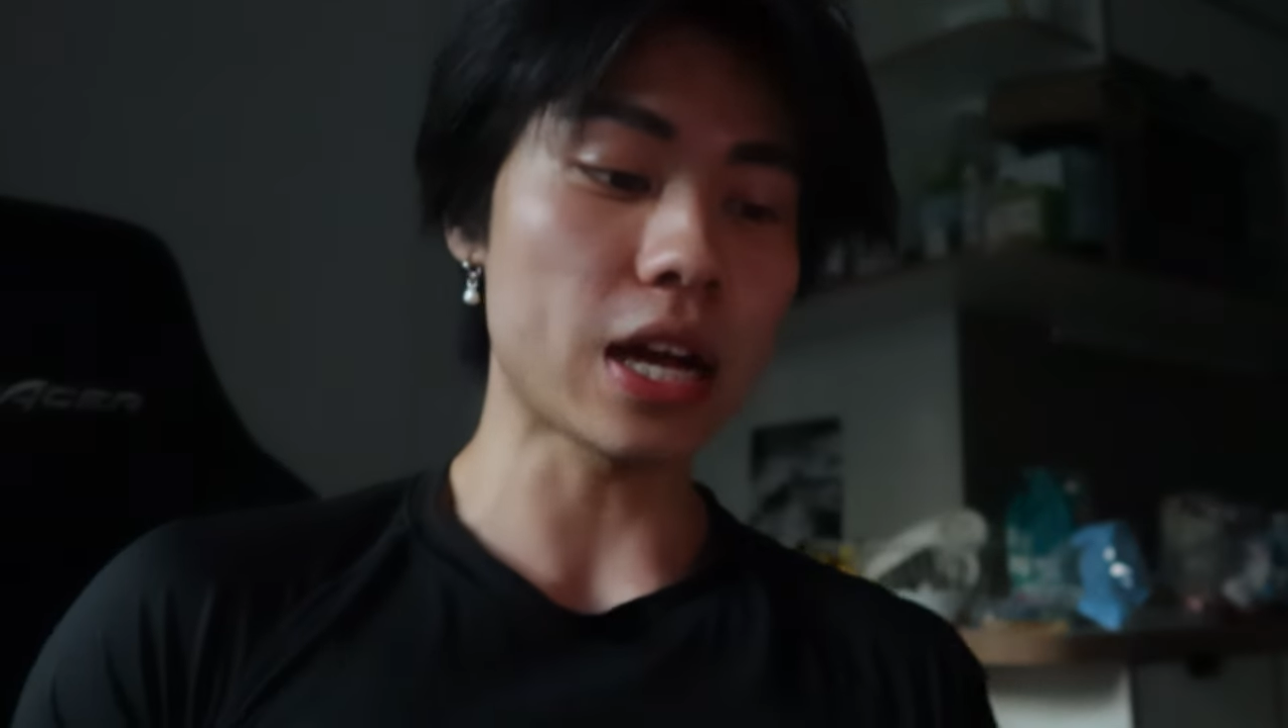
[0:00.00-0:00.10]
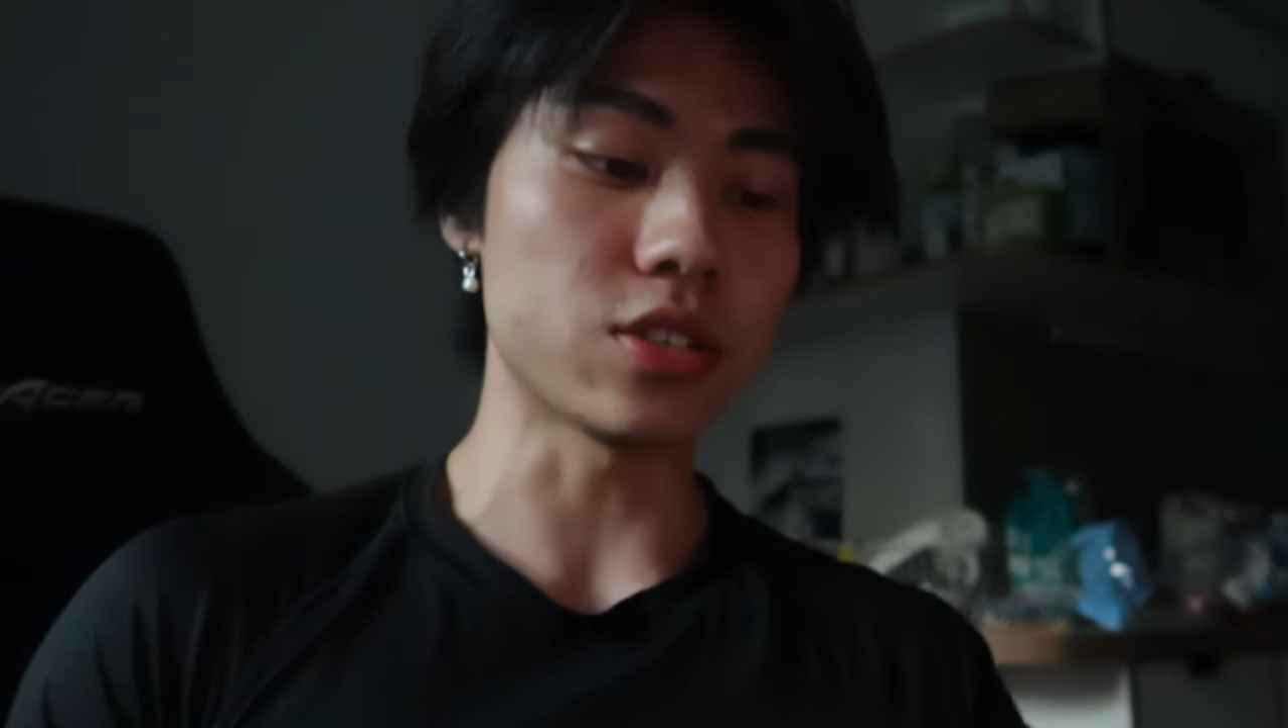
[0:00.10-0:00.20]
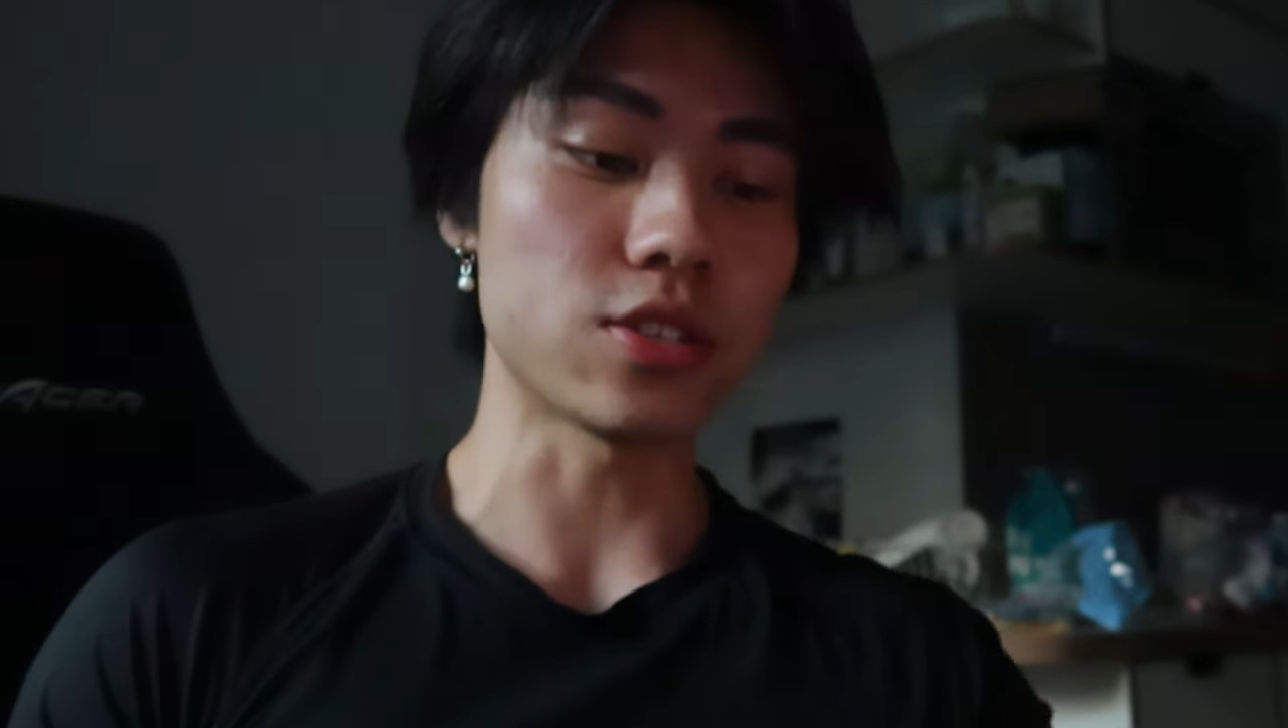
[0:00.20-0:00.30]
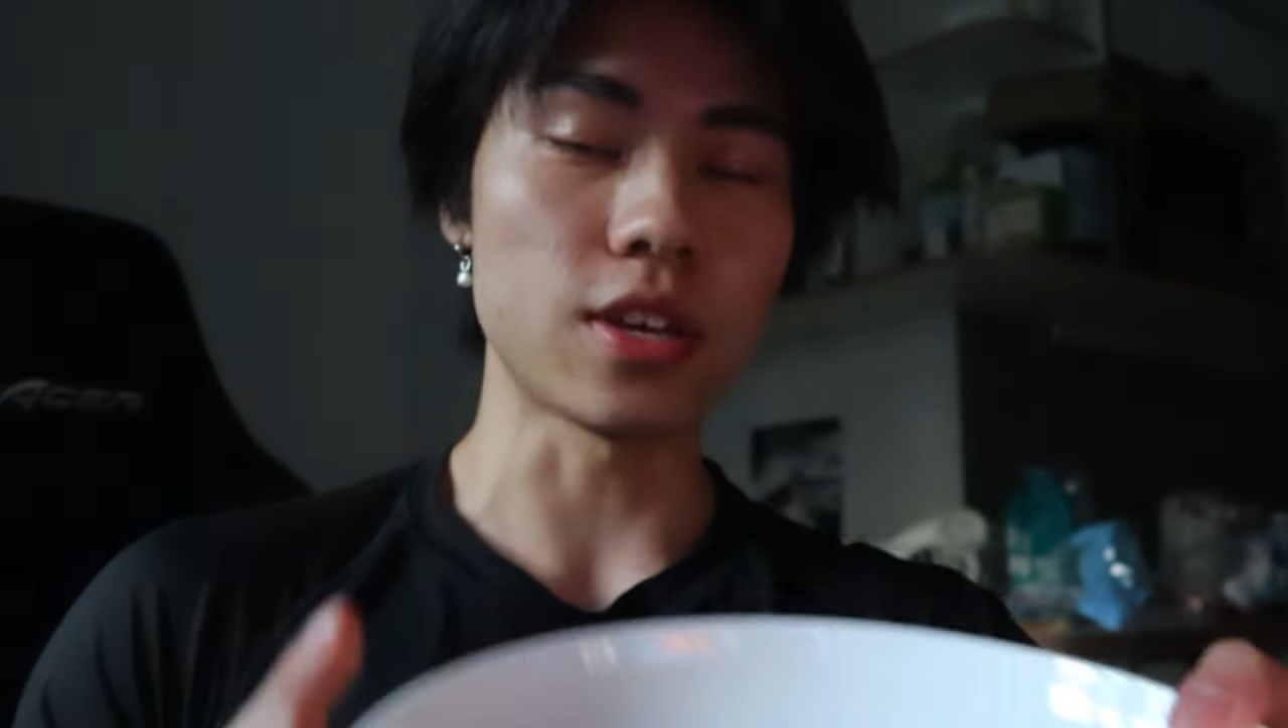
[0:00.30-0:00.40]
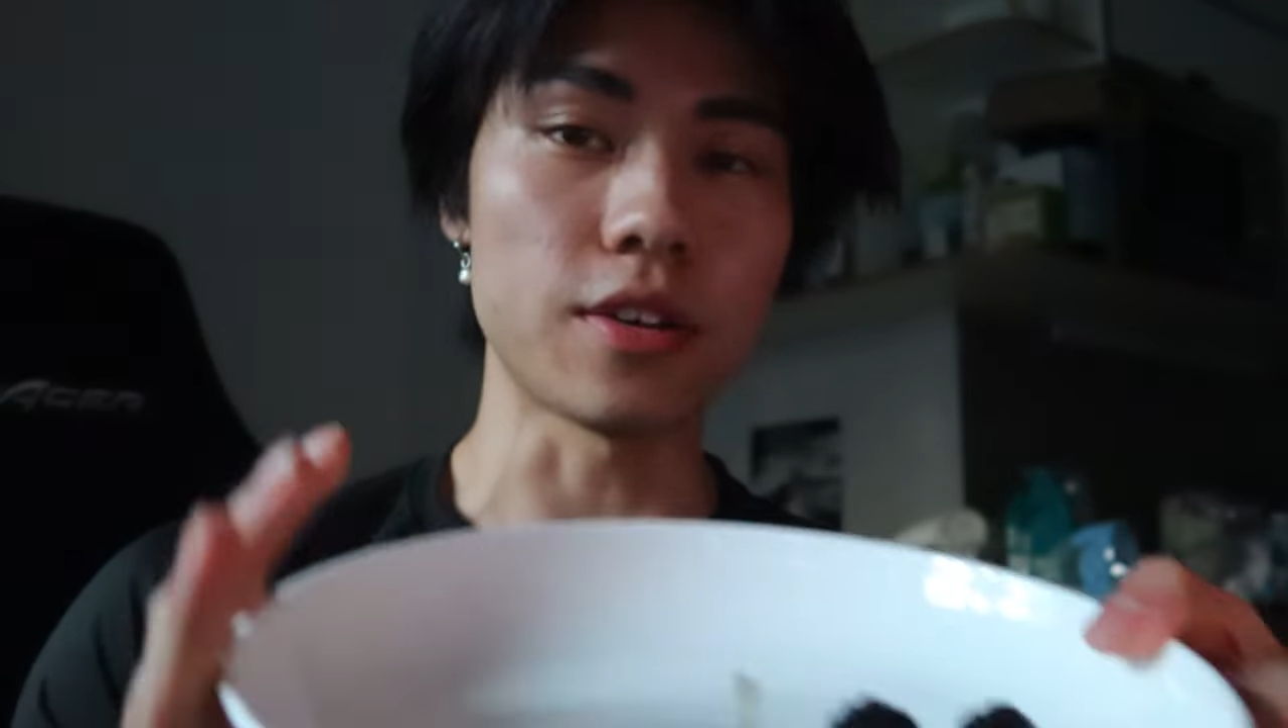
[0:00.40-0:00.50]
I
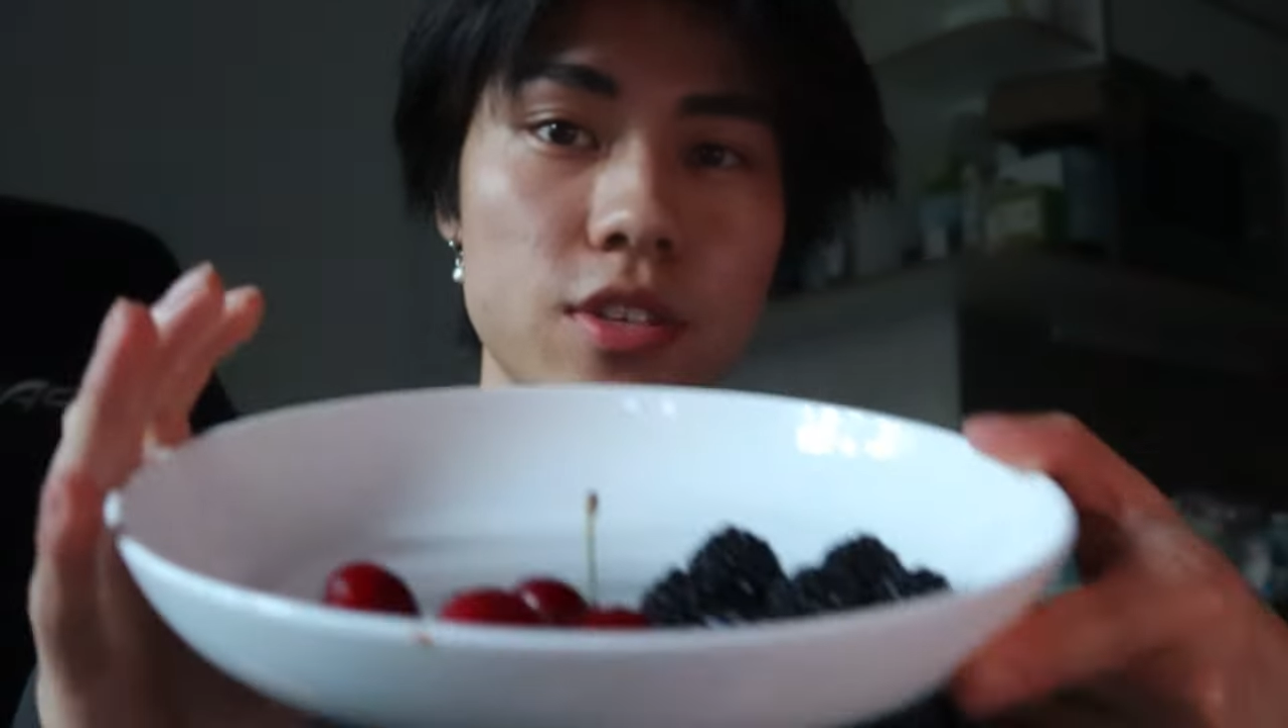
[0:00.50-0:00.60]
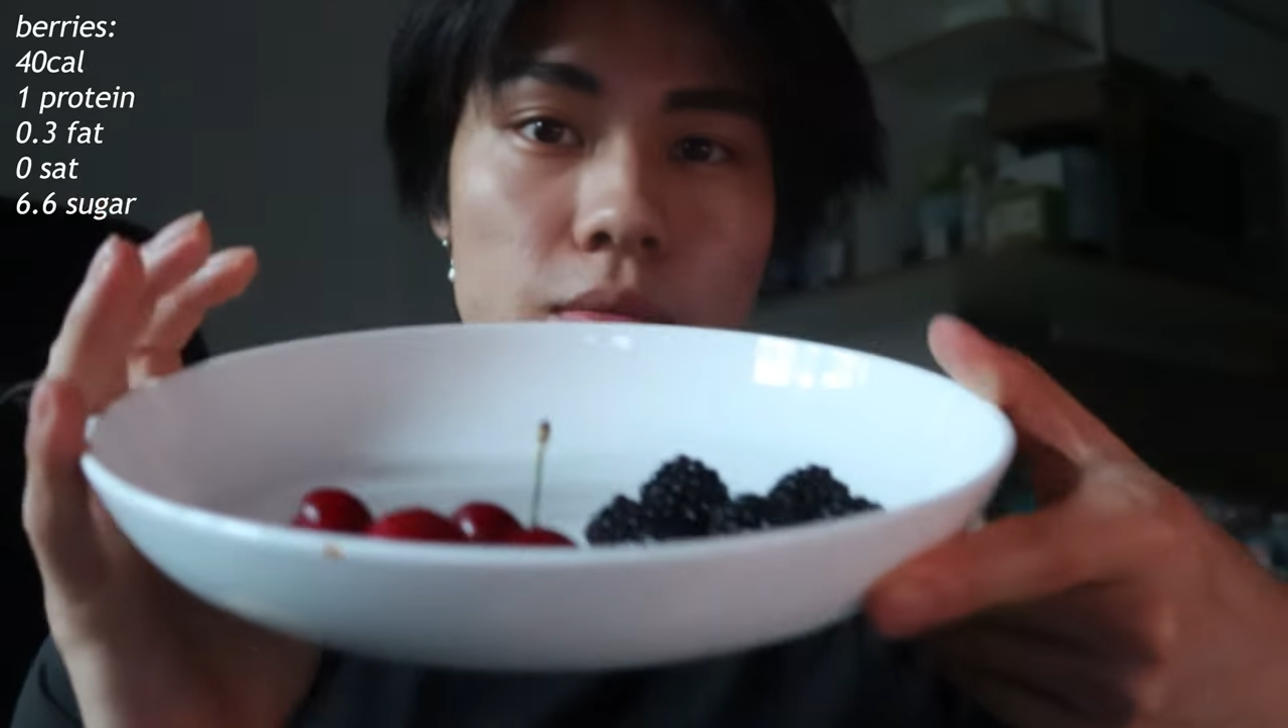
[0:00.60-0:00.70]
just have